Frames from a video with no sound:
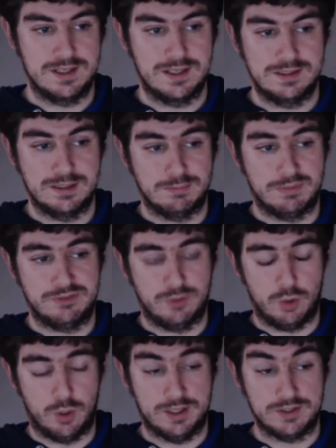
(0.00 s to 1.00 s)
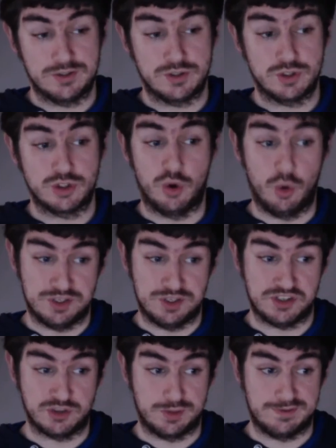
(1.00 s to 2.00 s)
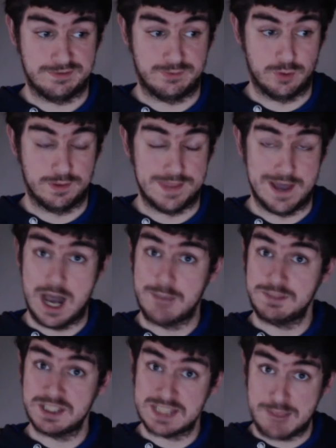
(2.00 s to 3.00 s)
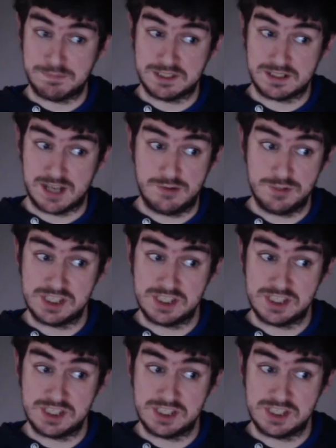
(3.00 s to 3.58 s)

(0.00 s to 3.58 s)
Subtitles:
Number four. Toy Story 4. Now I'm skeptical.